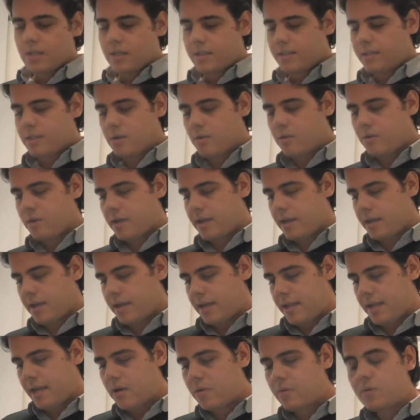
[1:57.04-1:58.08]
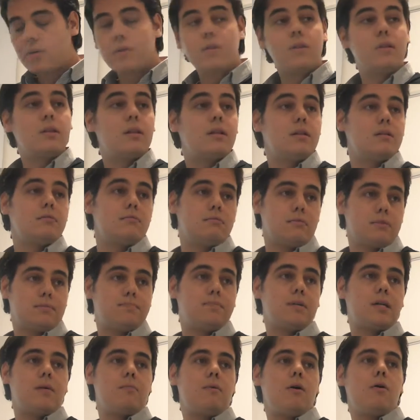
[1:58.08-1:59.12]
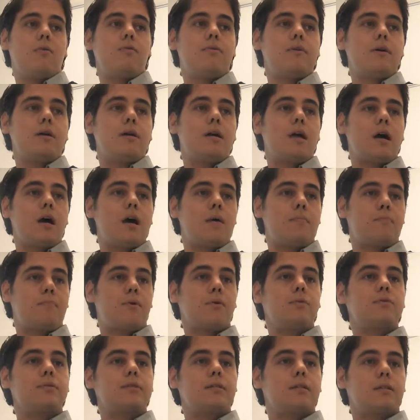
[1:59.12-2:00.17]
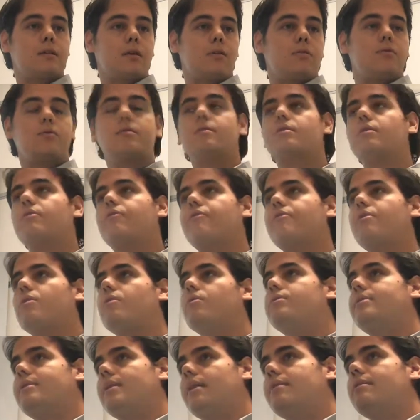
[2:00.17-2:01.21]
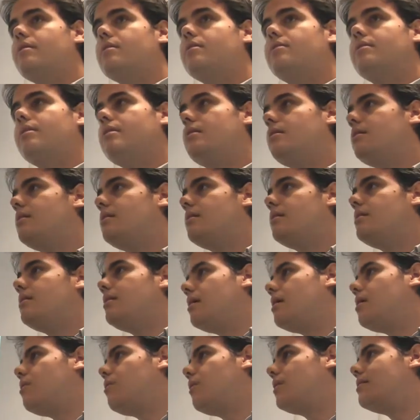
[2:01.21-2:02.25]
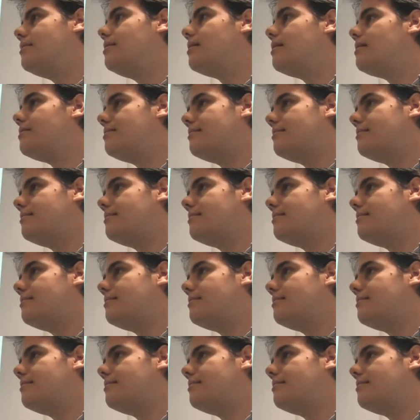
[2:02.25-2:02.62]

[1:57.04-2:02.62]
So now we'll speak about the pros and cons of those standards and what they